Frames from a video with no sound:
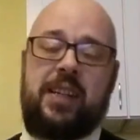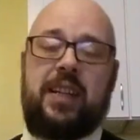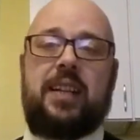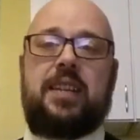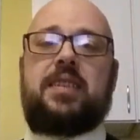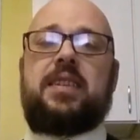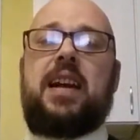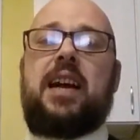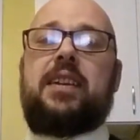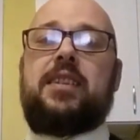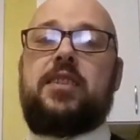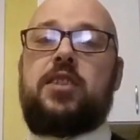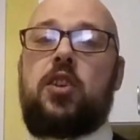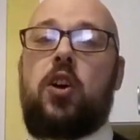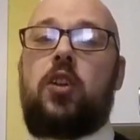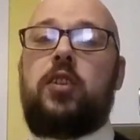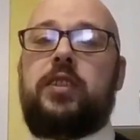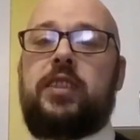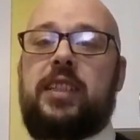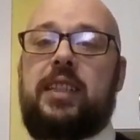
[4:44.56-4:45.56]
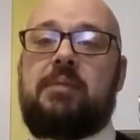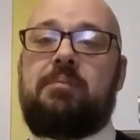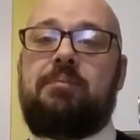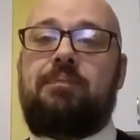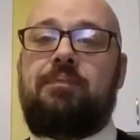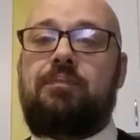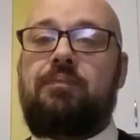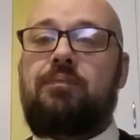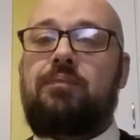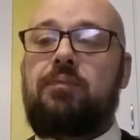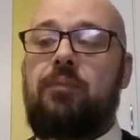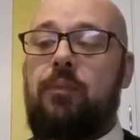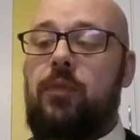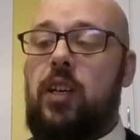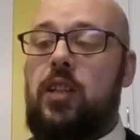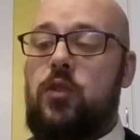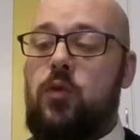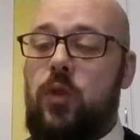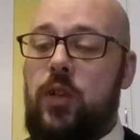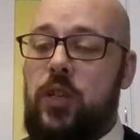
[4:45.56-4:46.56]
It's not as salty
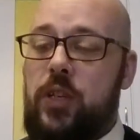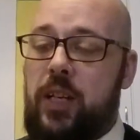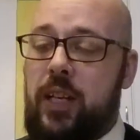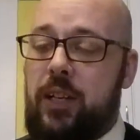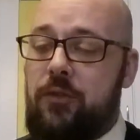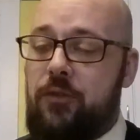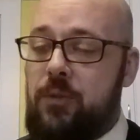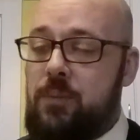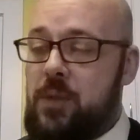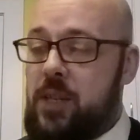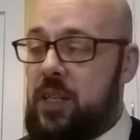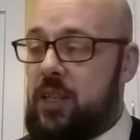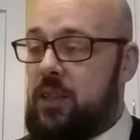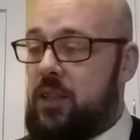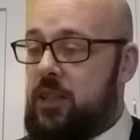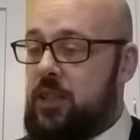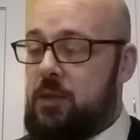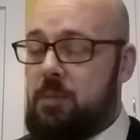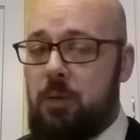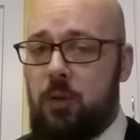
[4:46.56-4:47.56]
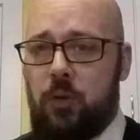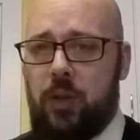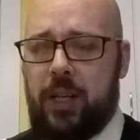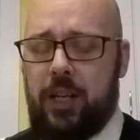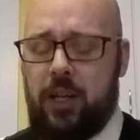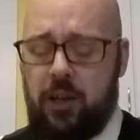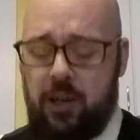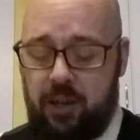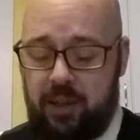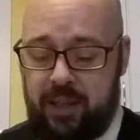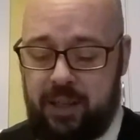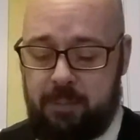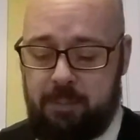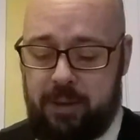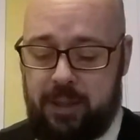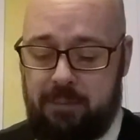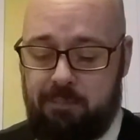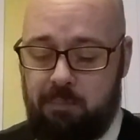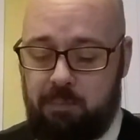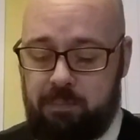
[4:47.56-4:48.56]
as what you get from the chipotle garlic,
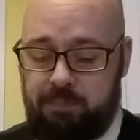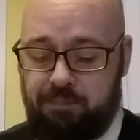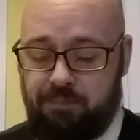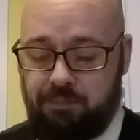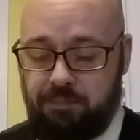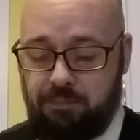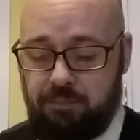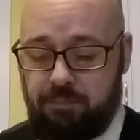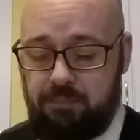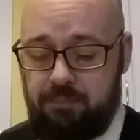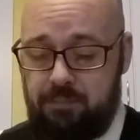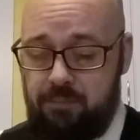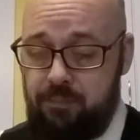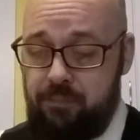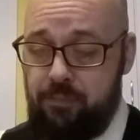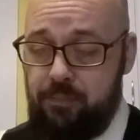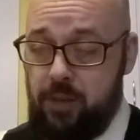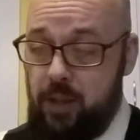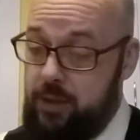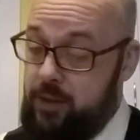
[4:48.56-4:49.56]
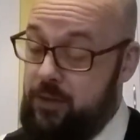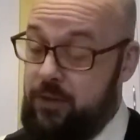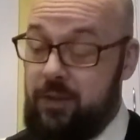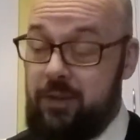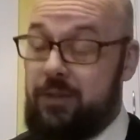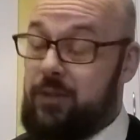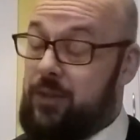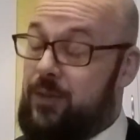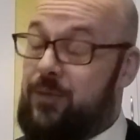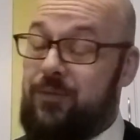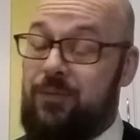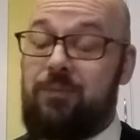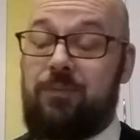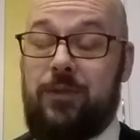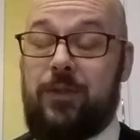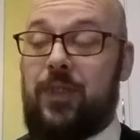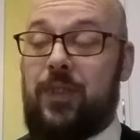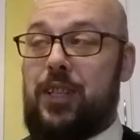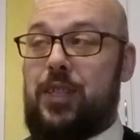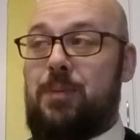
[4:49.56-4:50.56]
but it's
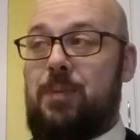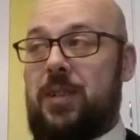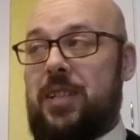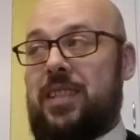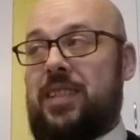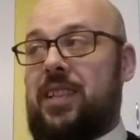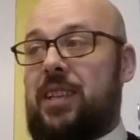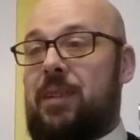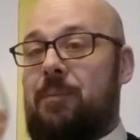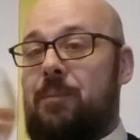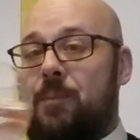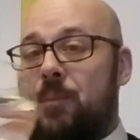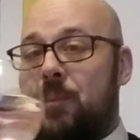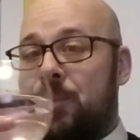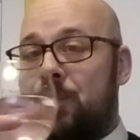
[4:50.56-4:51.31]
very spicy.